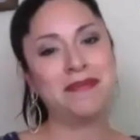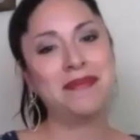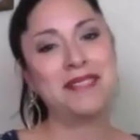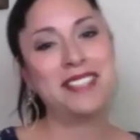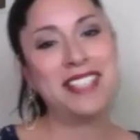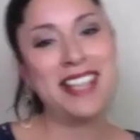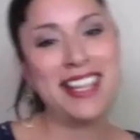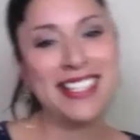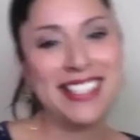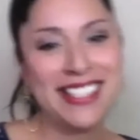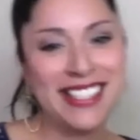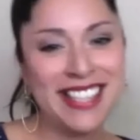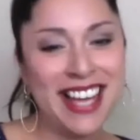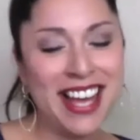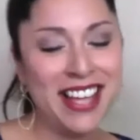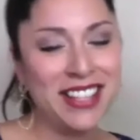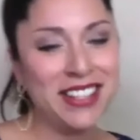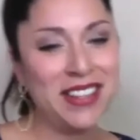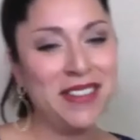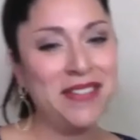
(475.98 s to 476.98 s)
Yes,
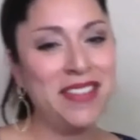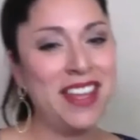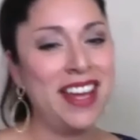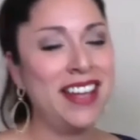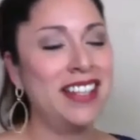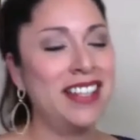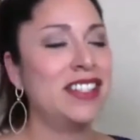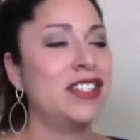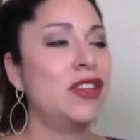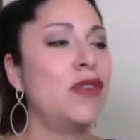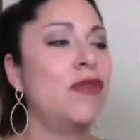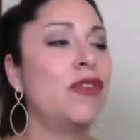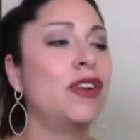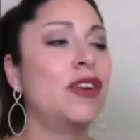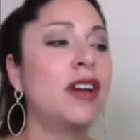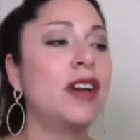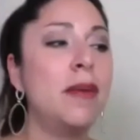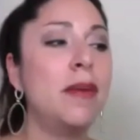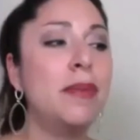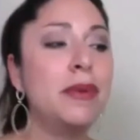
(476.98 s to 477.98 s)
I love that. And so
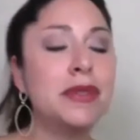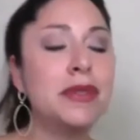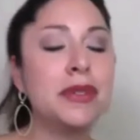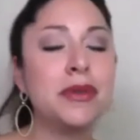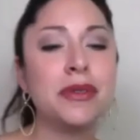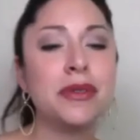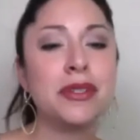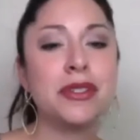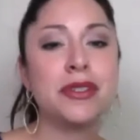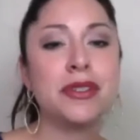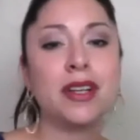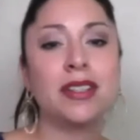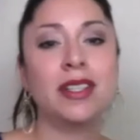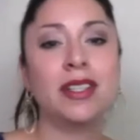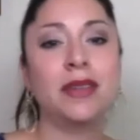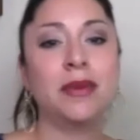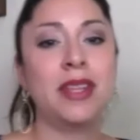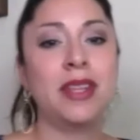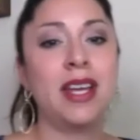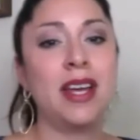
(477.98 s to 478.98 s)
for couples who are
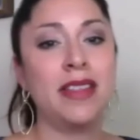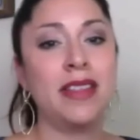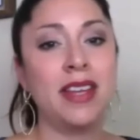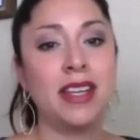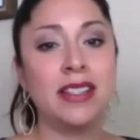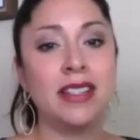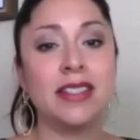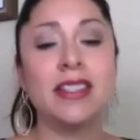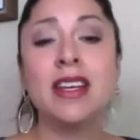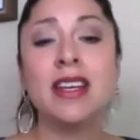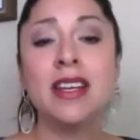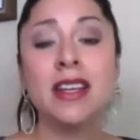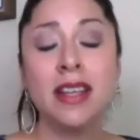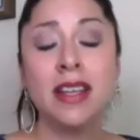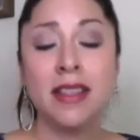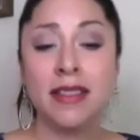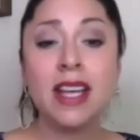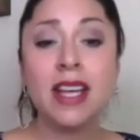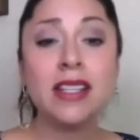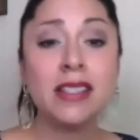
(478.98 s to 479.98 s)
struggling with that,
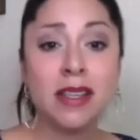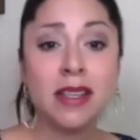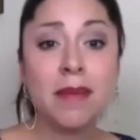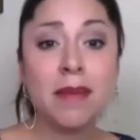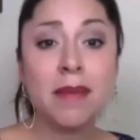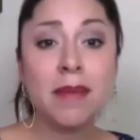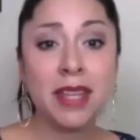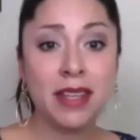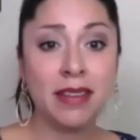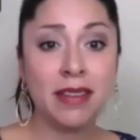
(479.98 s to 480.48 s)
that's something